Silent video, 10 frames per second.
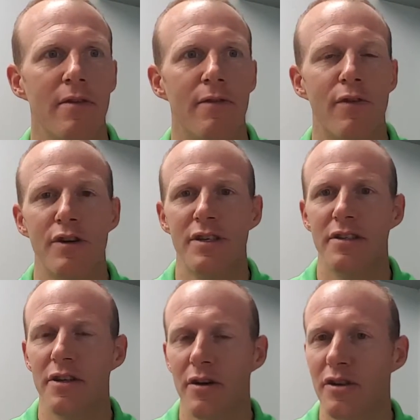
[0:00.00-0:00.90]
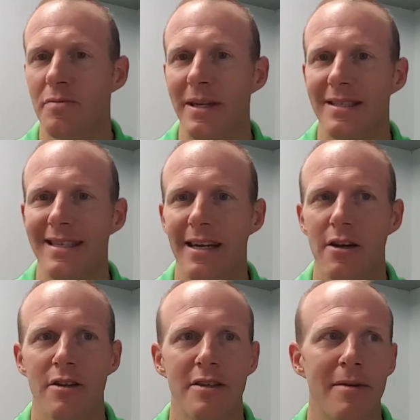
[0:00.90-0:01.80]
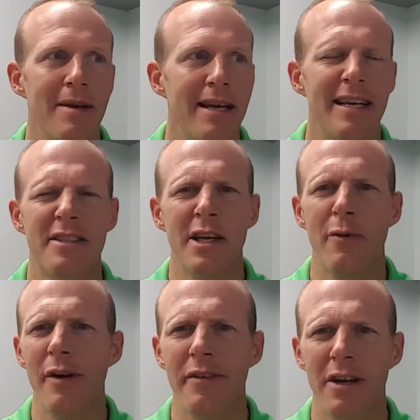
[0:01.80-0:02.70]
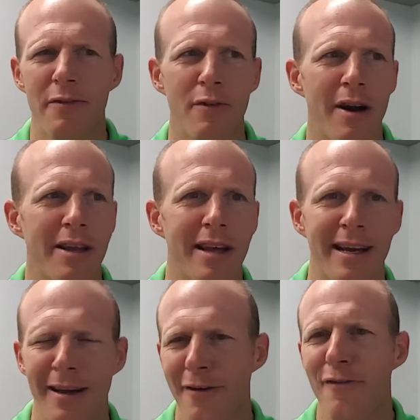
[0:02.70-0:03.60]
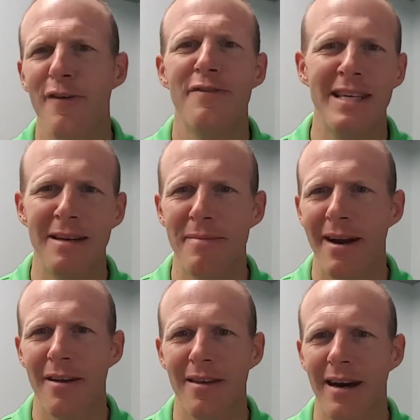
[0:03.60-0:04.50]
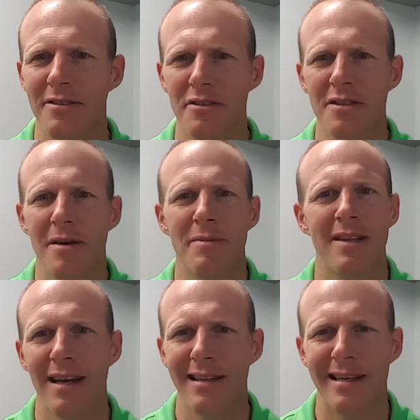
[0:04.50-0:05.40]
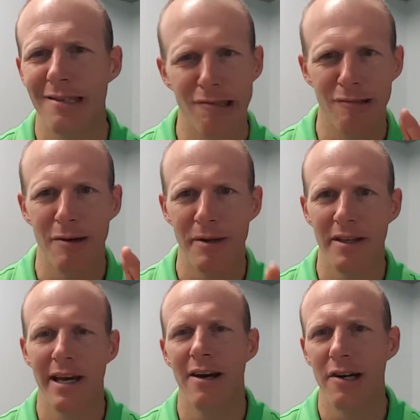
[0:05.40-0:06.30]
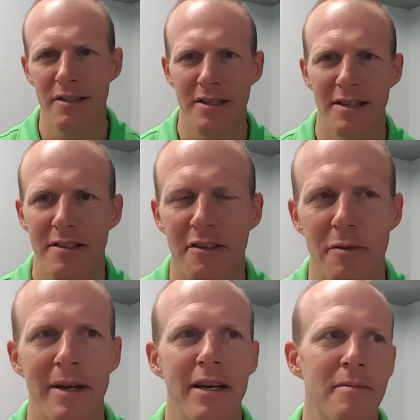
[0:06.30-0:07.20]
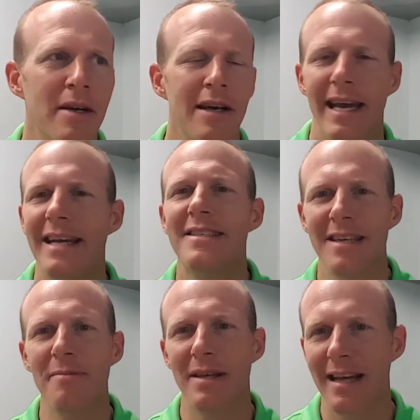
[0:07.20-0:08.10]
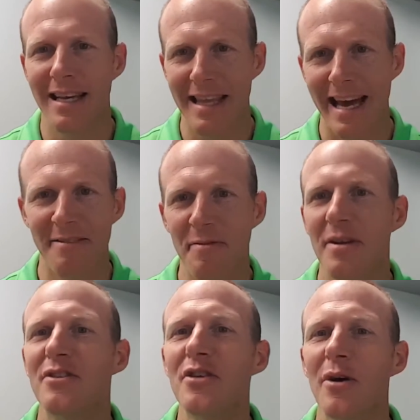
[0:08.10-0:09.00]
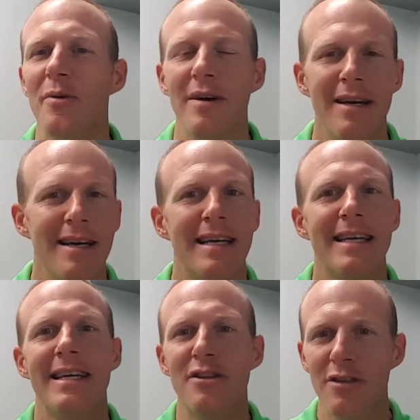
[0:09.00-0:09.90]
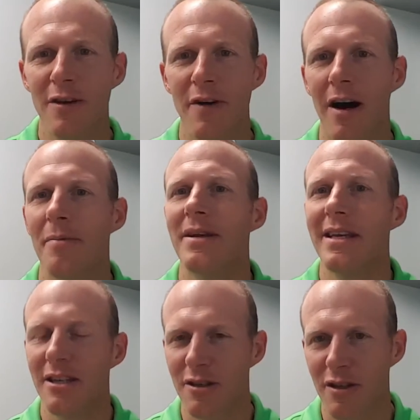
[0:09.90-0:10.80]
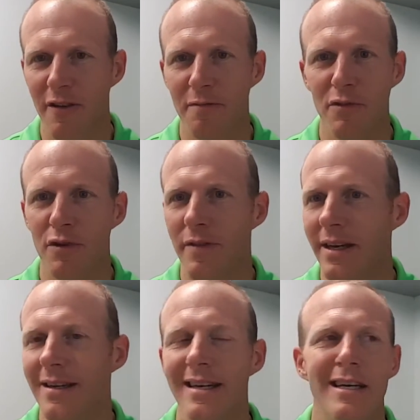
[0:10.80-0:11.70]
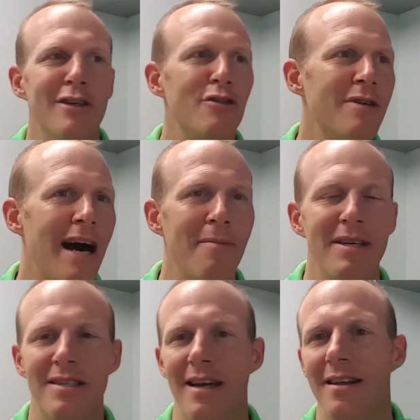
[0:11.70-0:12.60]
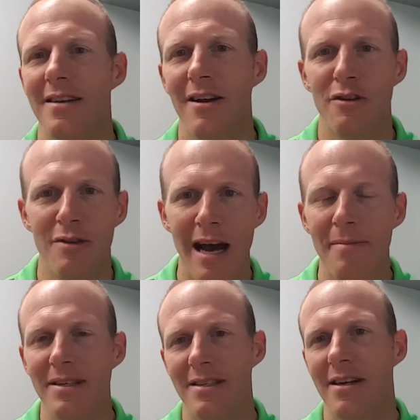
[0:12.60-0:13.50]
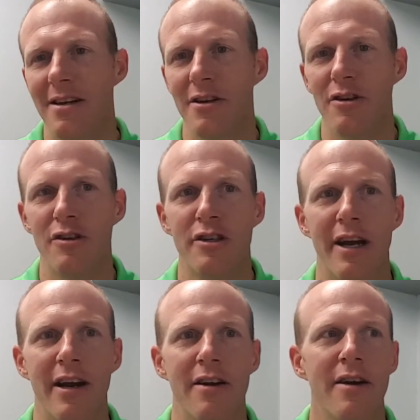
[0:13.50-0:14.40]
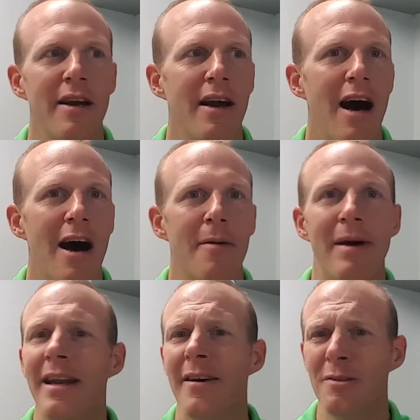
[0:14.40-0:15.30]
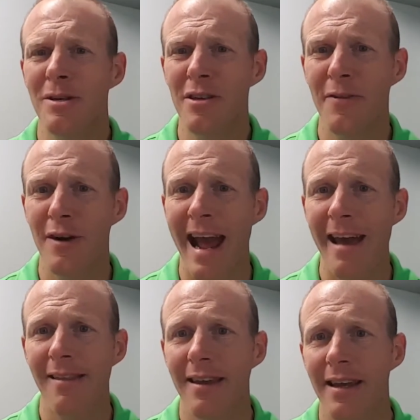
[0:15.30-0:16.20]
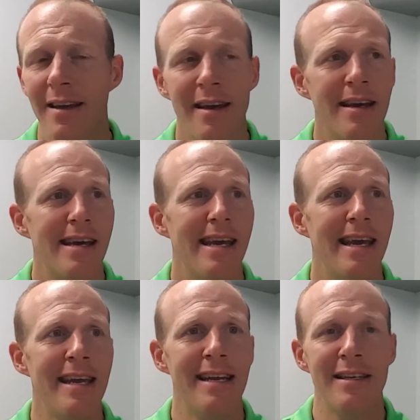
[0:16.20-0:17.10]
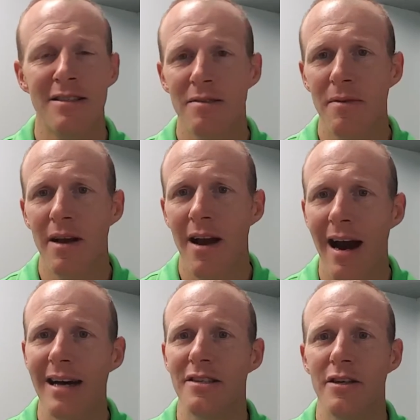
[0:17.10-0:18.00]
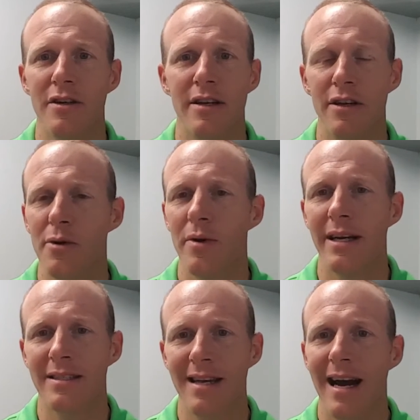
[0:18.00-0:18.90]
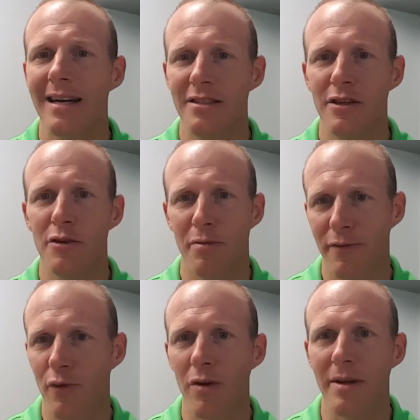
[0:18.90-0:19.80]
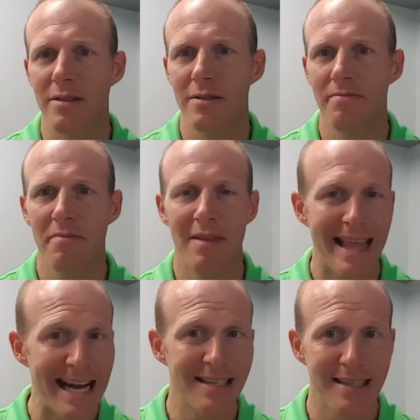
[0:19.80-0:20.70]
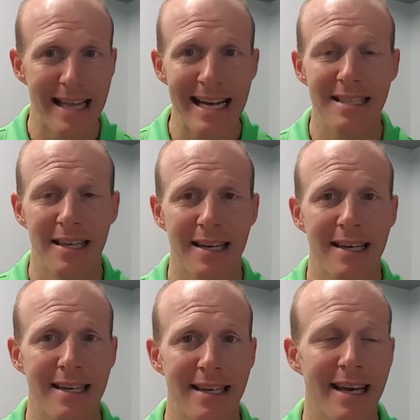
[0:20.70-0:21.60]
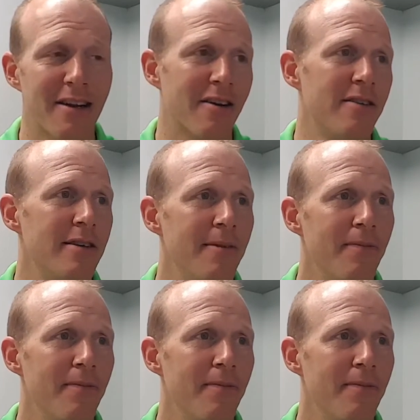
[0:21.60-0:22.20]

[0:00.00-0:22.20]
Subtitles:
versus, just being sitting all the time, it's the equivalent of running like 15 marathons or something like that. Don't quote me on that. All statistics are made up. It's something like that. So get yourself up, get yourself moving. Do not be sedentary. Do not be sitting in your chair. And especially if you're an athlete, it is costing you. It's costing you performance. That's the kicker.